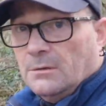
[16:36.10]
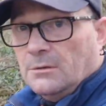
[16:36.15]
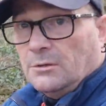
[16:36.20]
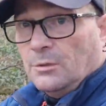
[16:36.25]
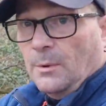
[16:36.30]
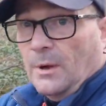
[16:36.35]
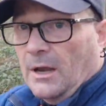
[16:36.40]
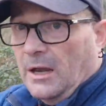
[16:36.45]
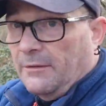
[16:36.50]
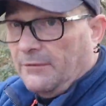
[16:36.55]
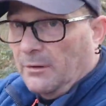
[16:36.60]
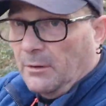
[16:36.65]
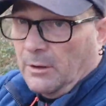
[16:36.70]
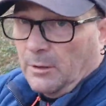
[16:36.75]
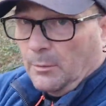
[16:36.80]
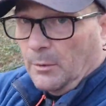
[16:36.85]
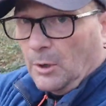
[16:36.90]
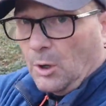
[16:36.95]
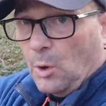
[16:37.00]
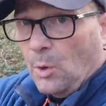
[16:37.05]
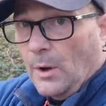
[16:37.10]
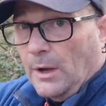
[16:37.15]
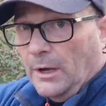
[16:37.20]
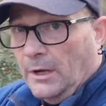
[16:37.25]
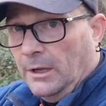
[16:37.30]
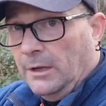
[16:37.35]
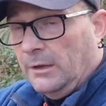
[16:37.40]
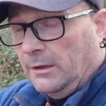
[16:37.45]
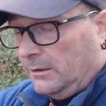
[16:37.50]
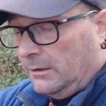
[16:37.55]
To wherever it were going
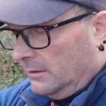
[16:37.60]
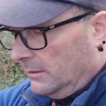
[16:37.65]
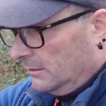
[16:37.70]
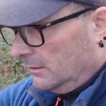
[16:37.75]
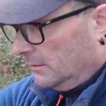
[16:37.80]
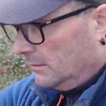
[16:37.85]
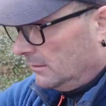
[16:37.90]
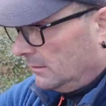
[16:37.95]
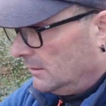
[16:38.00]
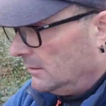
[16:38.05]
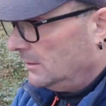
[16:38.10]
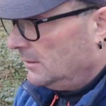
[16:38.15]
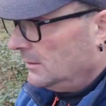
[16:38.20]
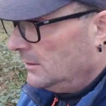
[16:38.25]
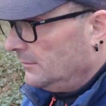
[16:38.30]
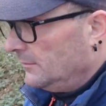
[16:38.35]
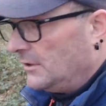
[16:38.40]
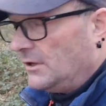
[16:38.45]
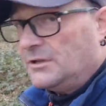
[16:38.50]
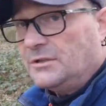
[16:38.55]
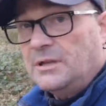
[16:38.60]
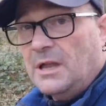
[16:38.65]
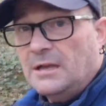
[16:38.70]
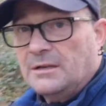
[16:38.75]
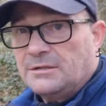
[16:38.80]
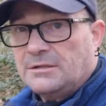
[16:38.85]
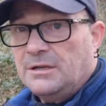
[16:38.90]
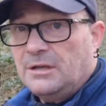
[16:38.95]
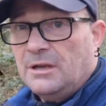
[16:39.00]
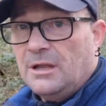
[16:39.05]
for its
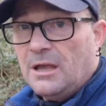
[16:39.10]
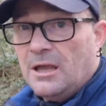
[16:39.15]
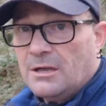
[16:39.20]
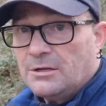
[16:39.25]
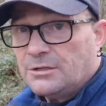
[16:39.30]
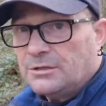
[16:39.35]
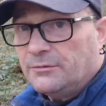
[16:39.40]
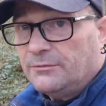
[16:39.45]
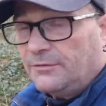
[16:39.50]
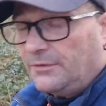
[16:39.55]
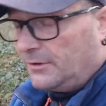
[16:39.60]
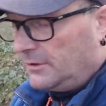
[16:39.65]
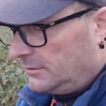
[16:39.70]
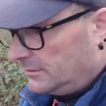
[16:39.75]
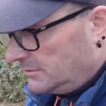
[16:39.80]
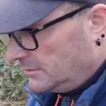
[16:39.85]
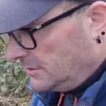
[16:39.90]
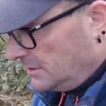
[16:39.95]
destination for